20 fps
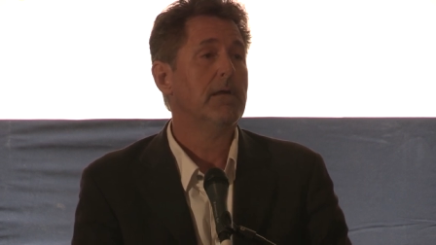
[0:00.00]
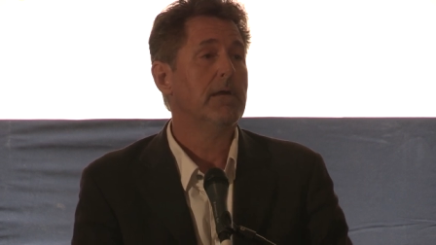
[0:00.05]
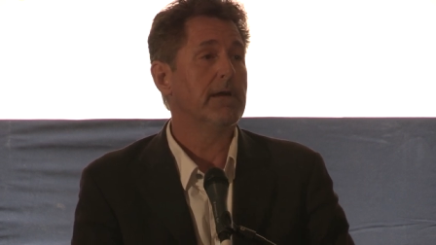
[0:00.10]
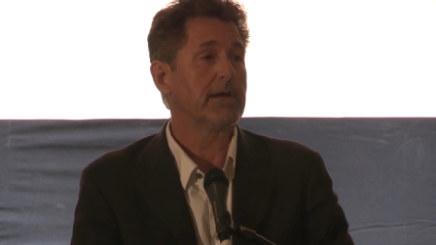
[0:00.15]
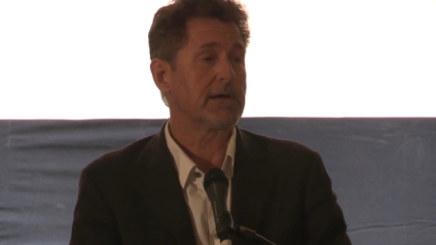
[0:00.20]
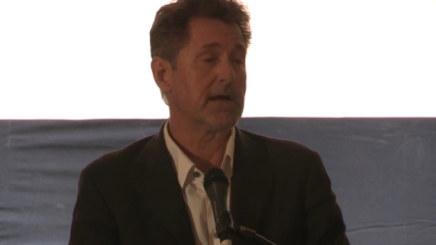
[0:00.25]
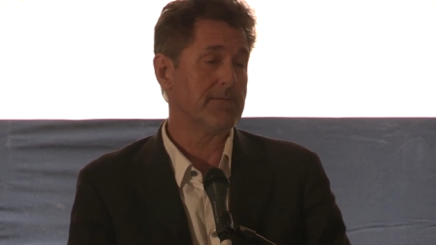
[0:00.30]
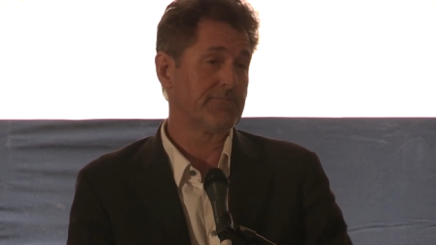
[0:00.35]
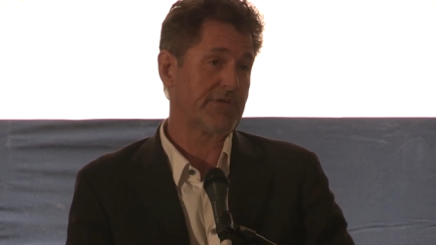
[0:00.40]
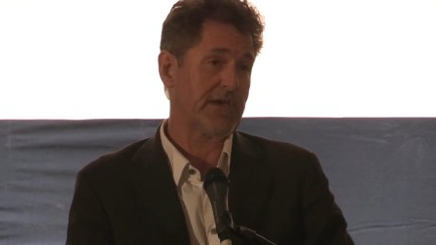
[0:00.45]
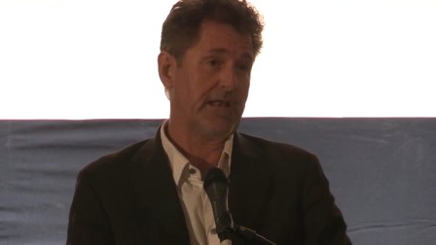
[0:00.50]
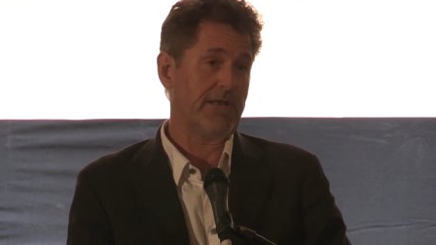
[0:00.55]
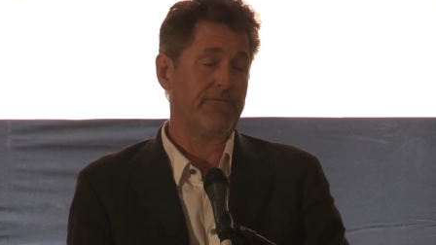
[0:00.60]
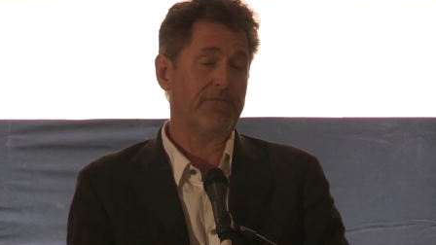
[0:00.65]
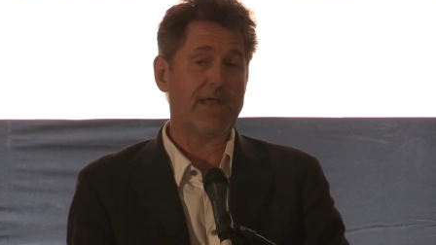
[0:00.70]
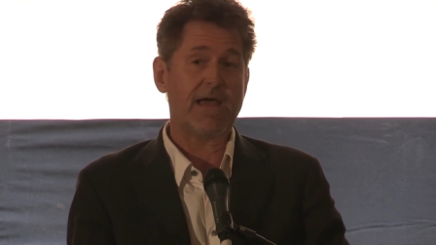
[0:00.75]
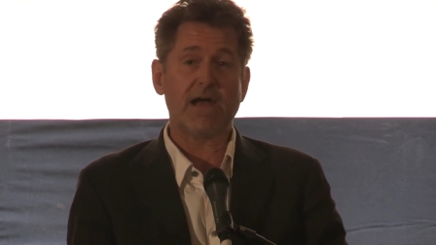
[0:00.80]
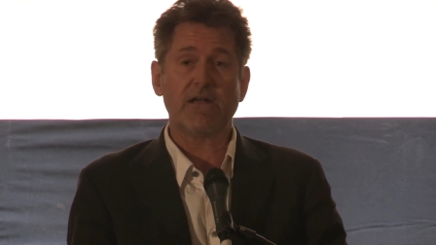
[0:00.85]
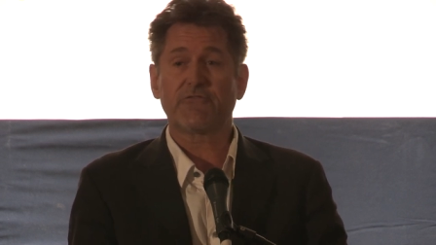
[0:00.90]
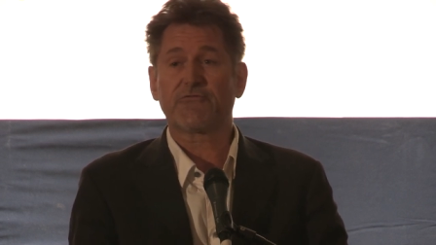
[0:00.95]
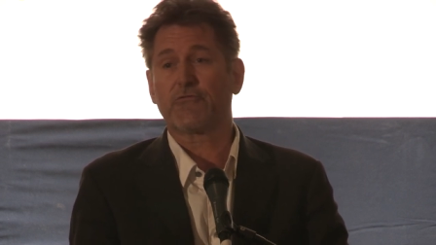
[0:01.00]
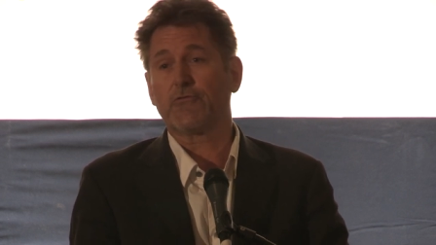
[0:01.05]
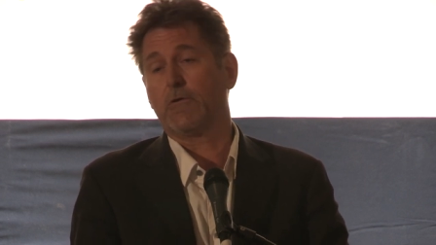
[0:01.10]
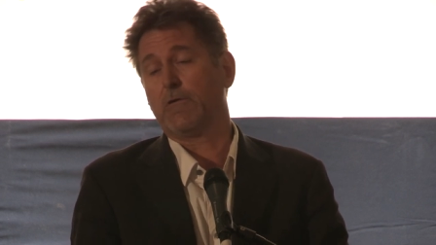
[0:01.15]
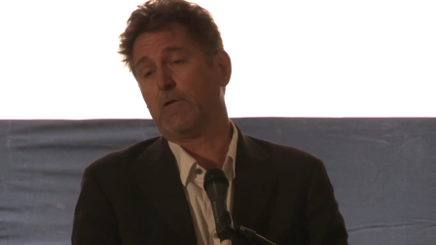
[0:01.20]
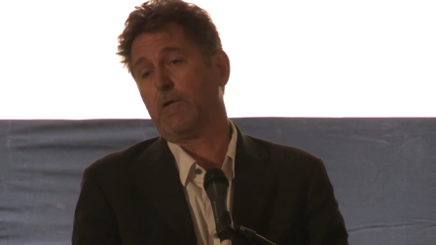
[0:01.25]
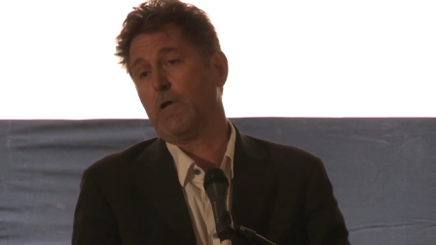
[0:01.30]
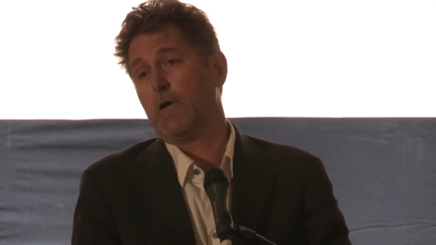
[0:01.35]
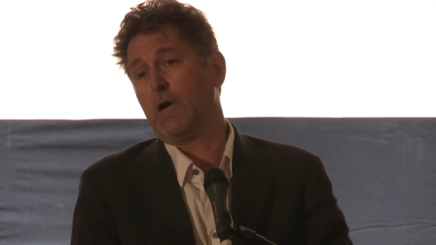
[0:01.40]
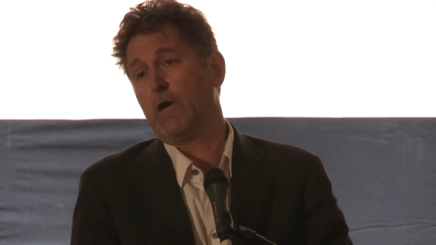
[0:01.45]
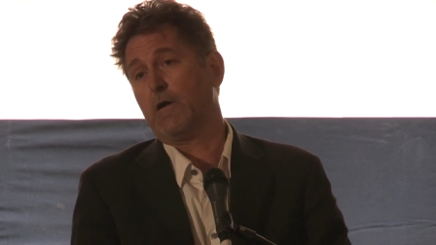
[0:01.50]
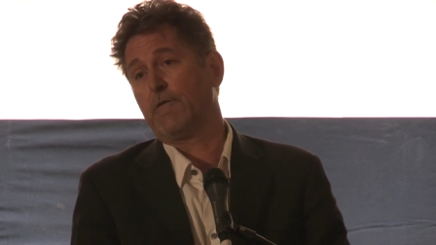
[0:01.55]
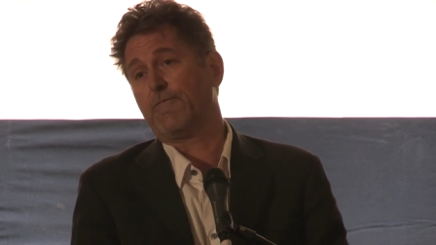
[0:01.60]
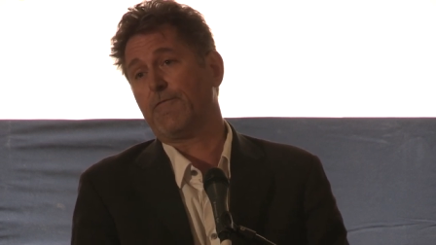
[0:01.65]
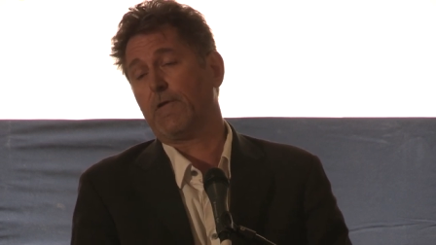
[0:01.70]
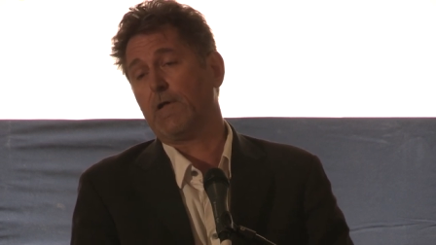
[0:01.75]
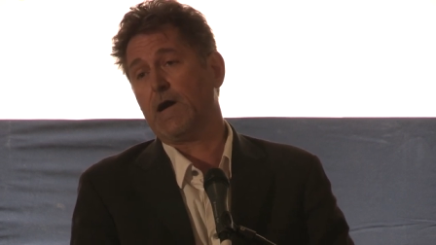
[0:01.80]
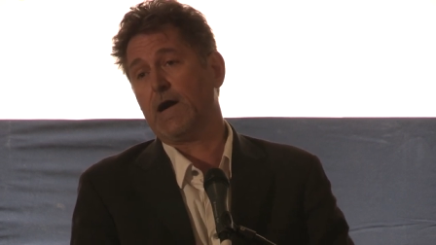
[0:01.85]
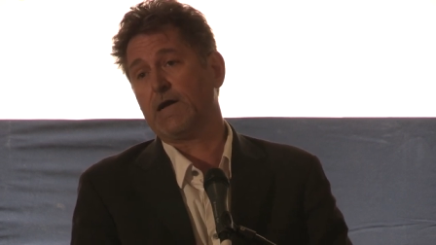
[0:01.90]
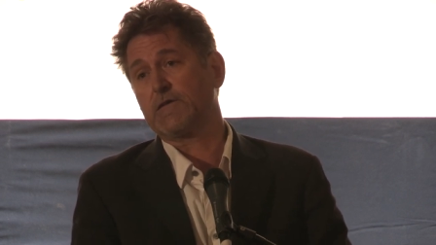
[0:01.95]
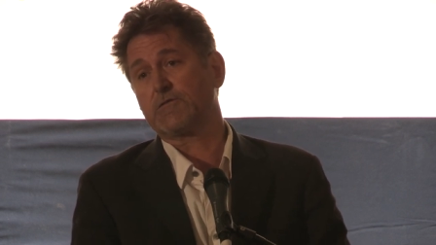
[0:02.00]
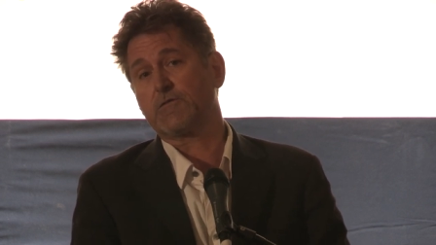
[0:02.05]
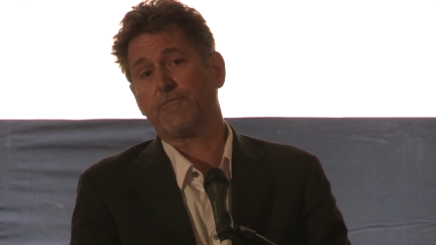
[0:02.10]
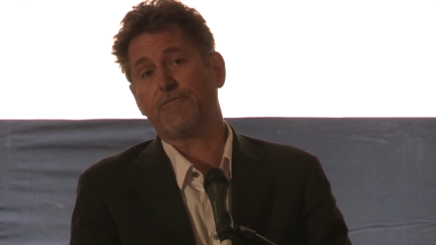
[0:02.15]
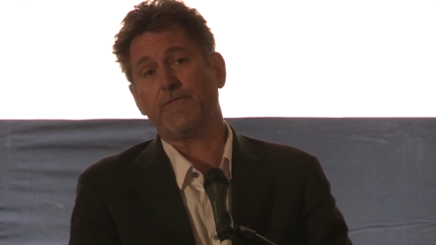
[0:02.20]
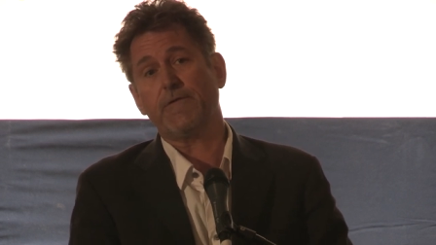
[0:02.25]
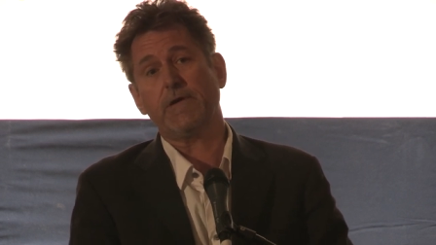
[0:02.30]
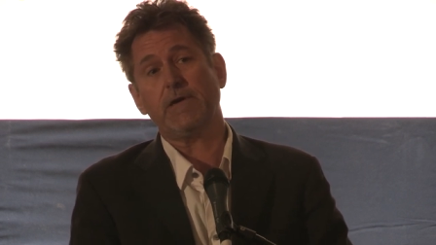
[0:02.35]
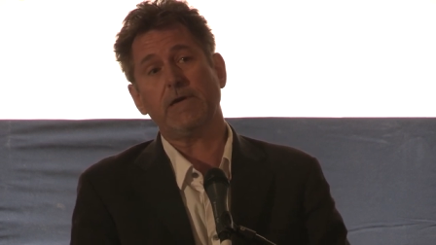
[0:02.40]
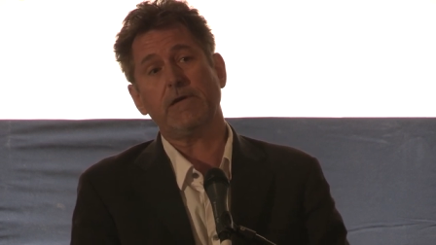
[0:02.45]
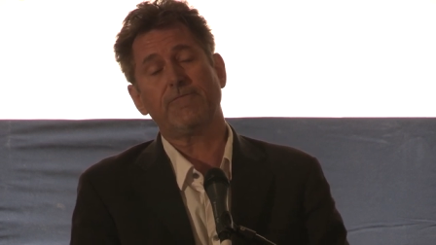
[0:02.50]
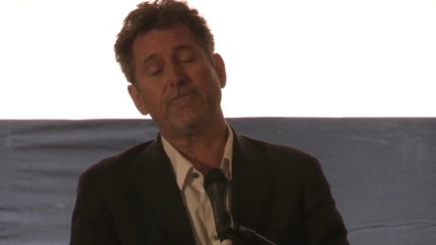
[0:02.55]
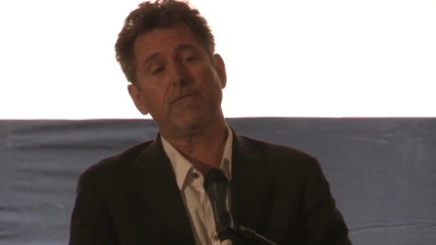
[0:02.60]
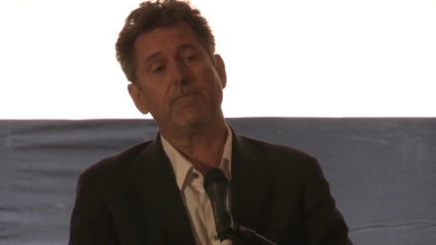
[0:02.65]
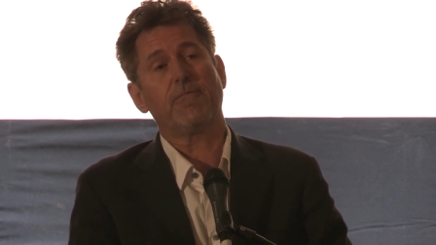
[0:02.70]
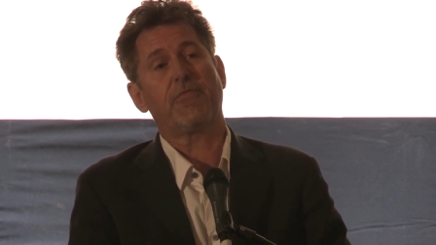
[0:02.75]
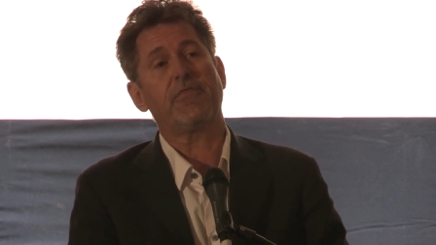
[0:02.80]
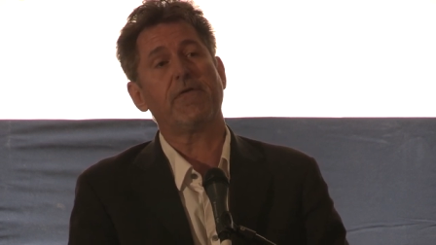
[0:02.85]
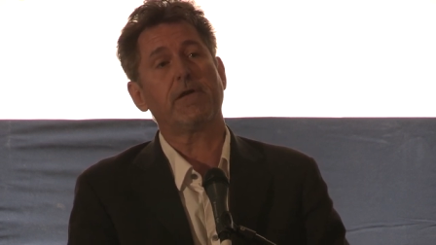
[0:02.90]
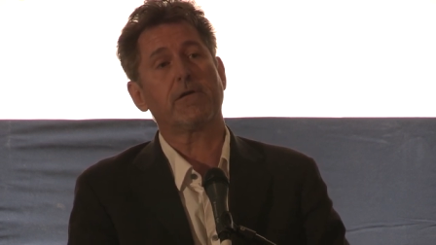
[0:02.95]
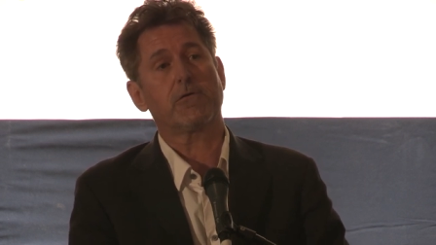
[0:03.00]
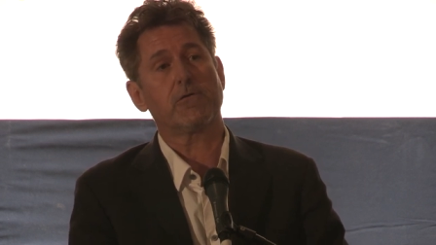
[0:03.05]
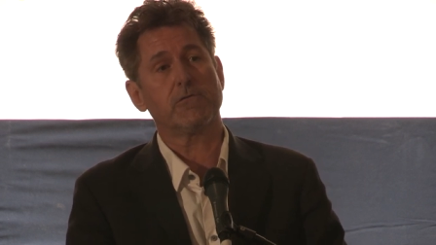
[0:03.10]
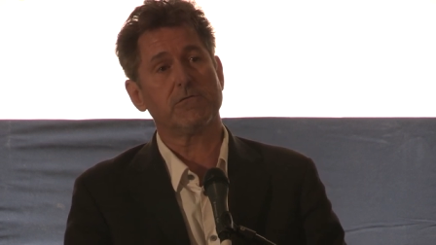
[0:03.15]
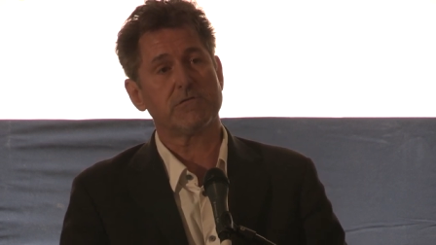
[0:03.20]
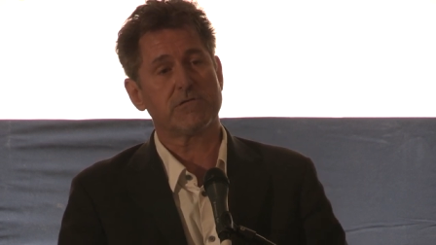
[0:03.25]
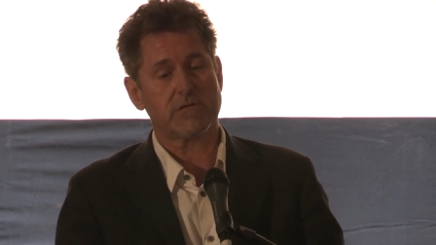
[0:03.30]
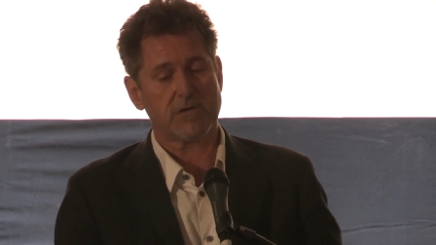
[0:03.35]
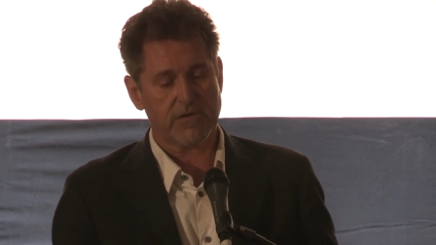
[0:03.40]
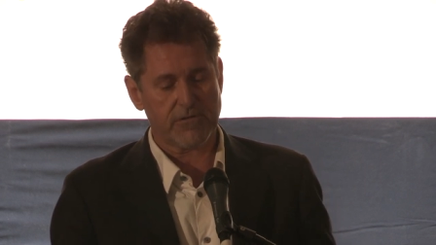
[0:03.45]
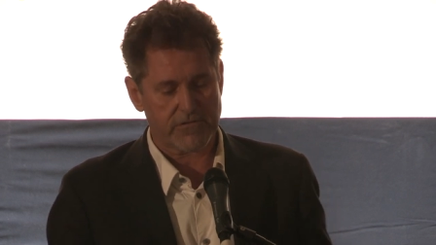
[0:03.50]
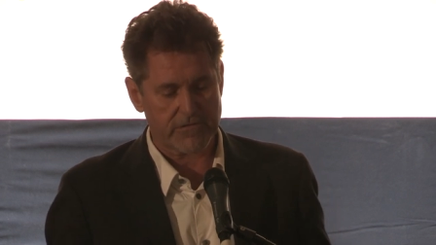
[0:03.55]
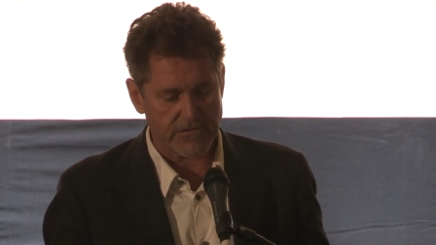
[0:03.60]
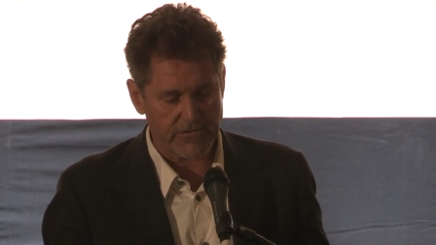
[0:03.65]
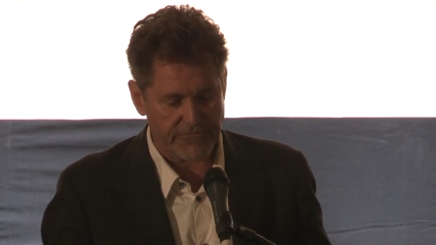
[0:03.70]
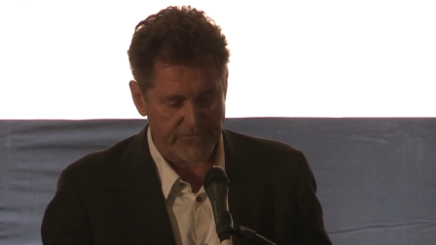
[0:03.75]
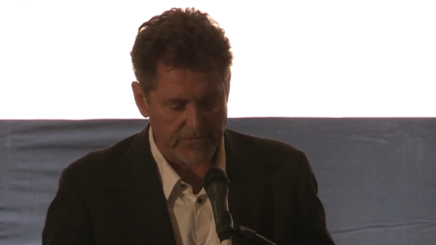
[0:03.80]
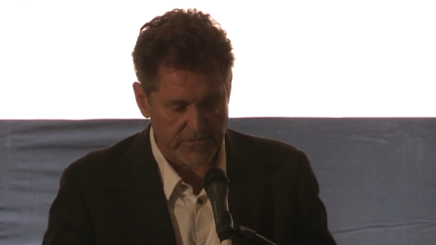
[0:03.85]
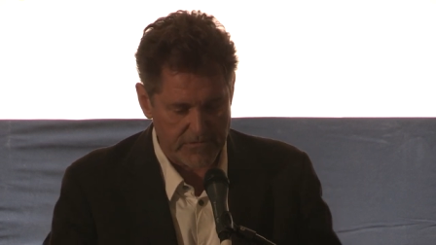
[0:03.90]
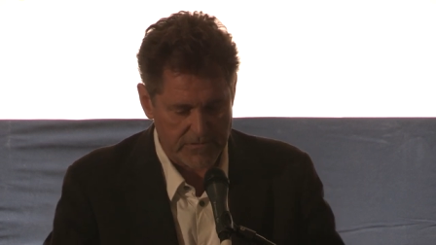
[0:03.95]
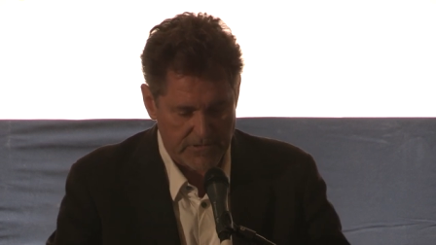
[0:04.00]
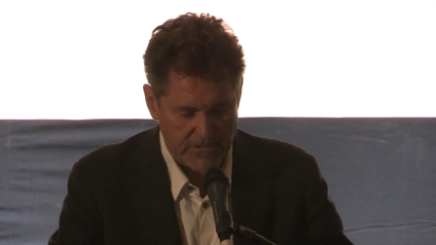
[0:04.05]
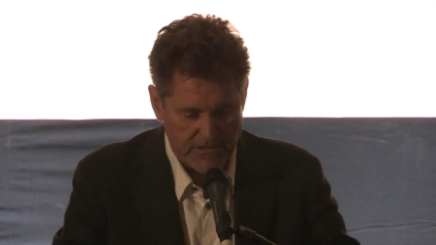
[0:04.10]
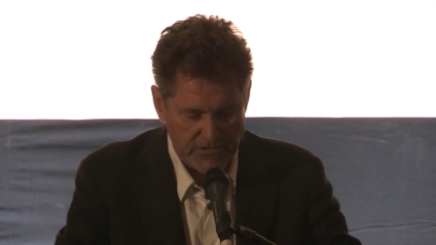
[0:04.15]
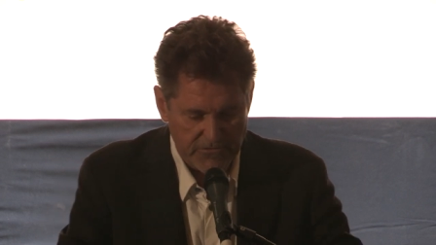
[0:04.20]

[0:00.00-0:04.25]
It comes out of natural law philosophy from thinkers uh, such as